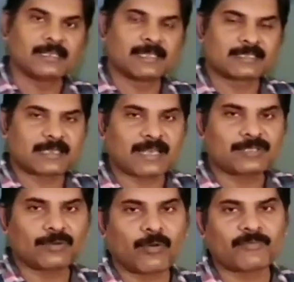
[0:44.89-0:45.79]
the
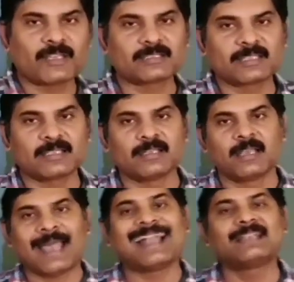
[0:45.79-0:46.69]
structure of this
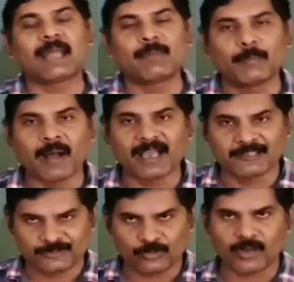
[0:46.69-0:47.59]
Entamoeba
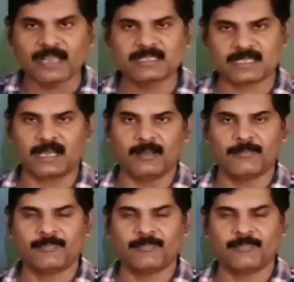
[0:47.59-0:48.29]
histolytica.